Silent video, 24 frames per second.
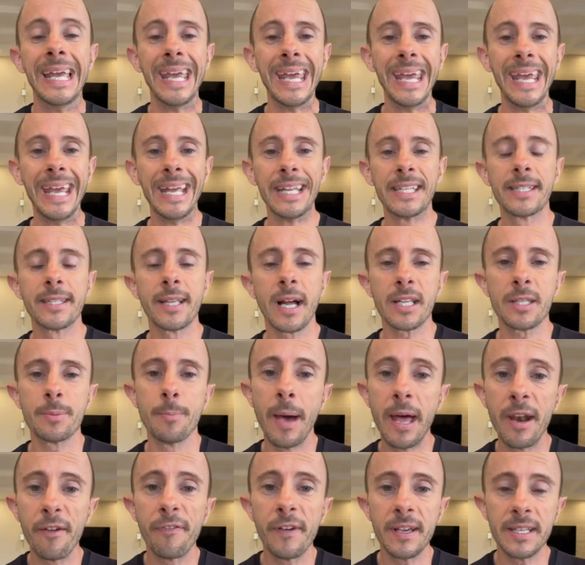it starts
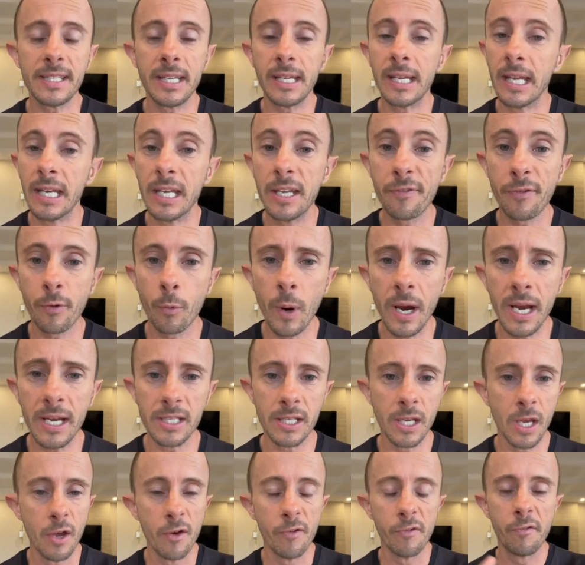manifesting in different
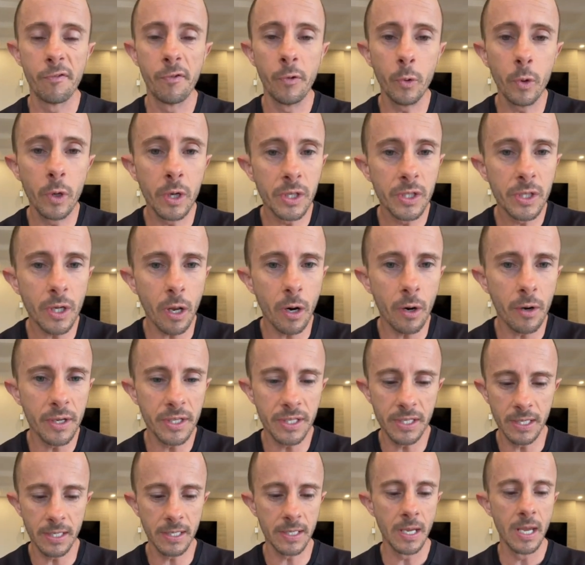ways. Food
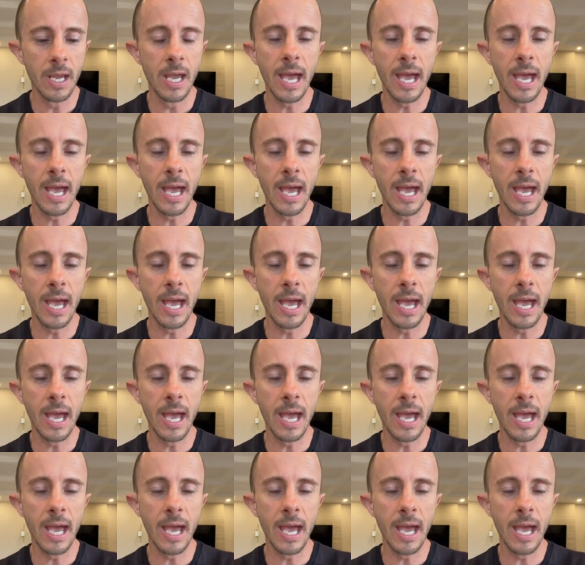intolerances,